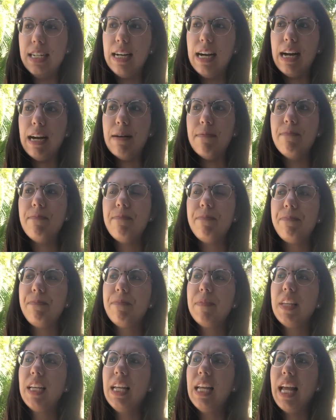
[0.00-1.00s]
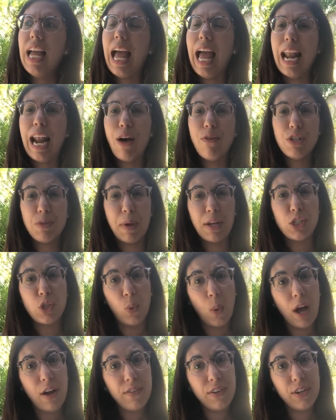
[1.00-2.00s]
And I was about
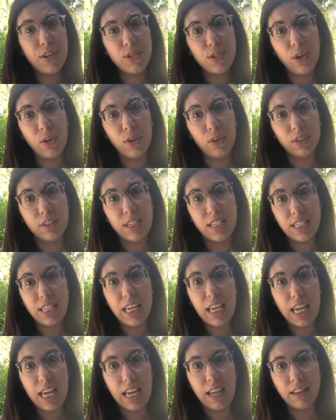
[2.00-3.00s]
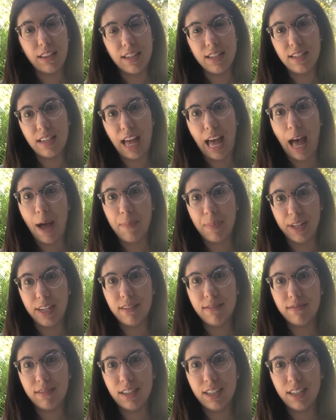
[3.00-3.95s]
12 years old seeing this happen